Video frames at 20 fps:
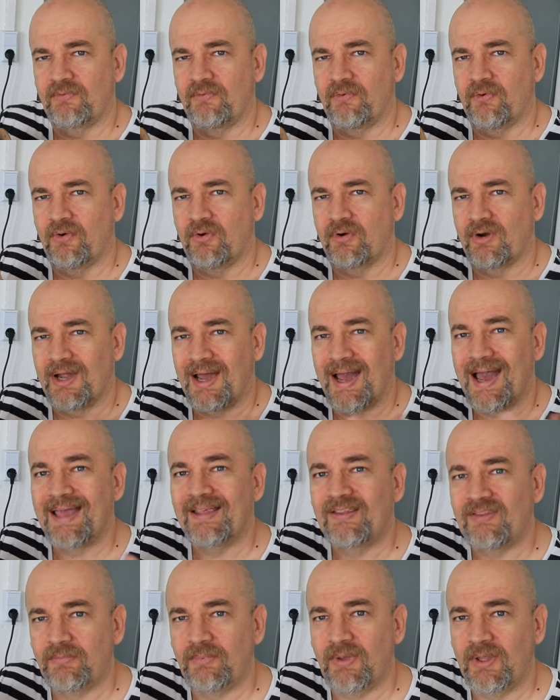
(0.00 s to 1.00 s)
for
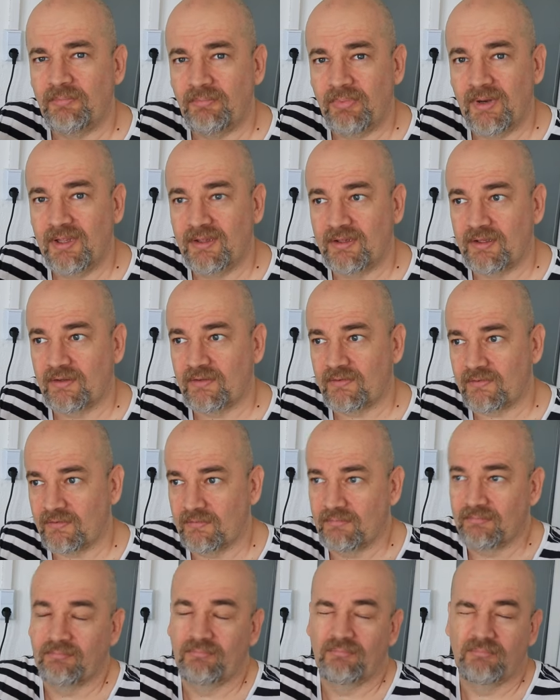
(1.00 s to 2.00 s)
high-speed
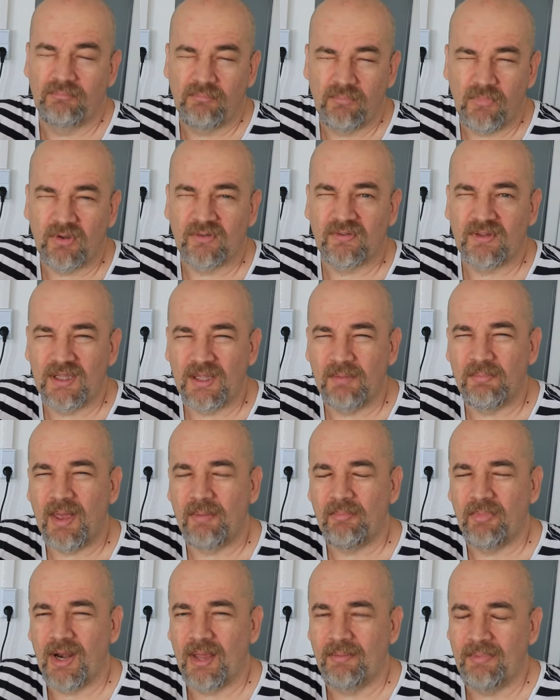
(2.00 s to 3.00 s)
printers, mostly the
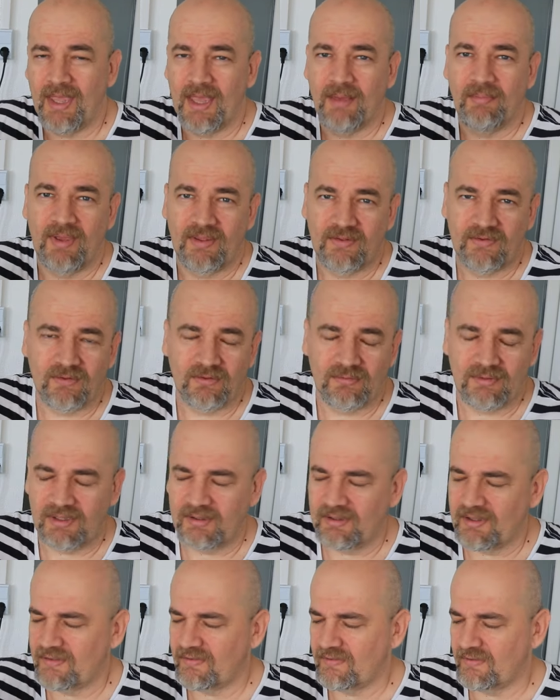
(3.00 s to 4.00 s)
Bambu Lab AMS, so
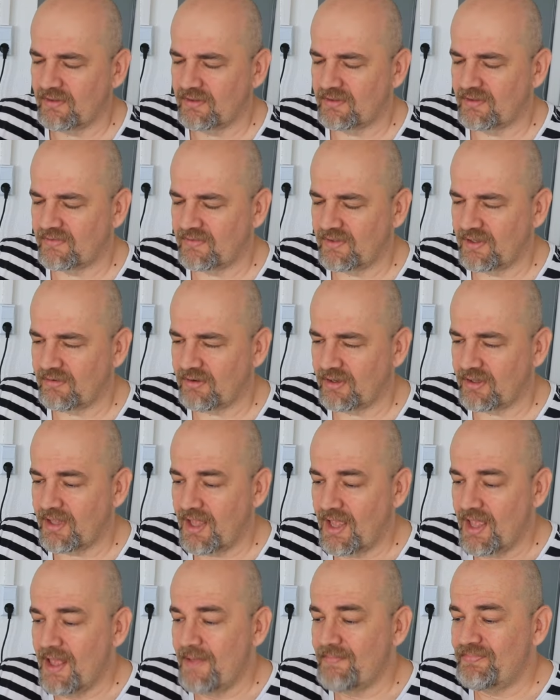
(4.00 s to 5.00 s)
that's not a secret.
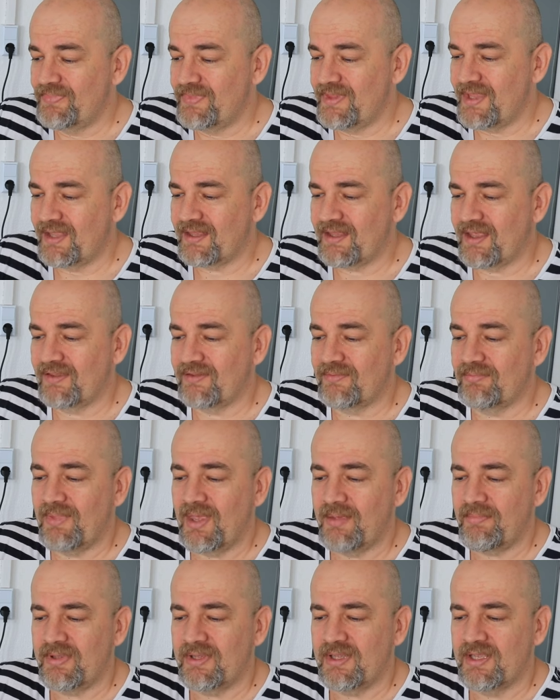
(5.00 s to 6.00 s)
In that case,
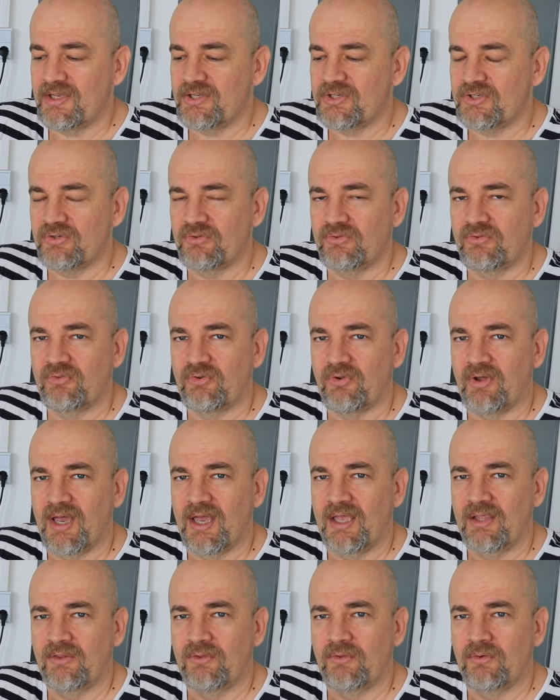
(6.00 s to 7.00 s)
maybe they should
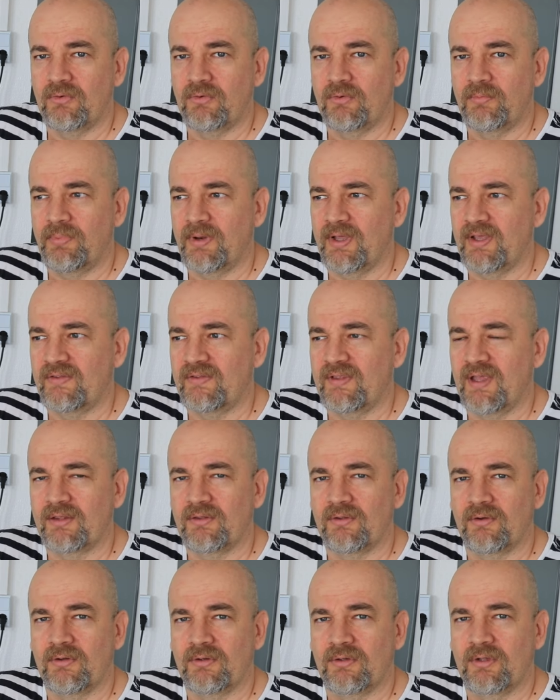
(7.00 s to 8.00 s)
try to place
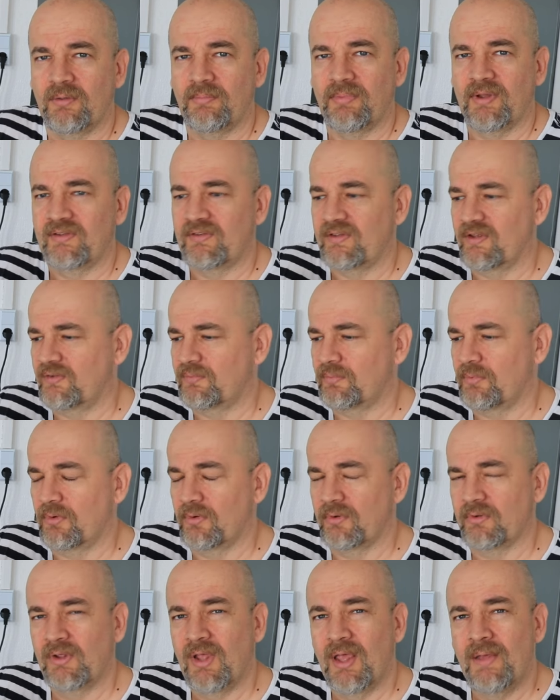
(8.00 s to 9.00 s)
that on the plastic
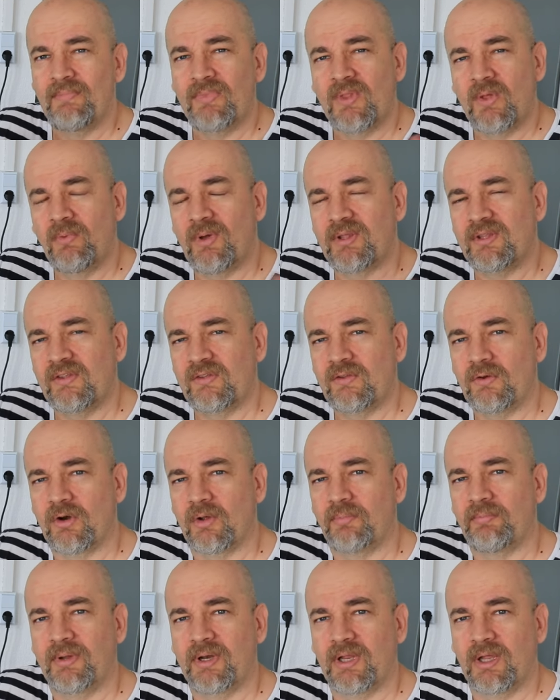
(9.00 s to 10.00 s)
spools. What is your
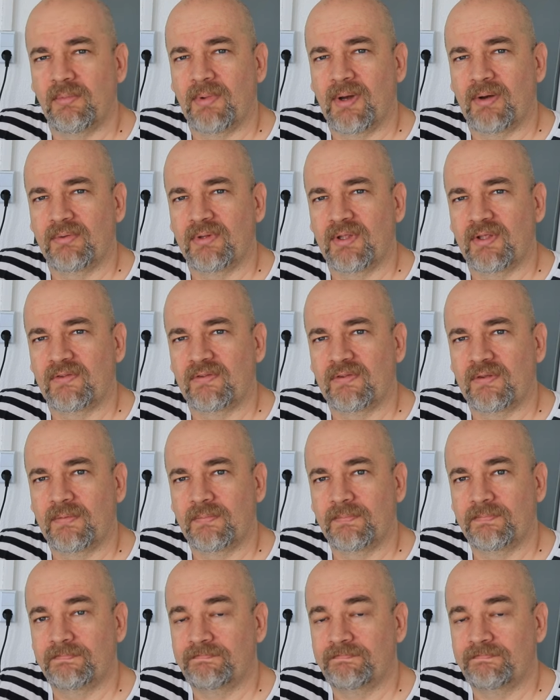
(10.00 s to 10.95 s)
opinion about this?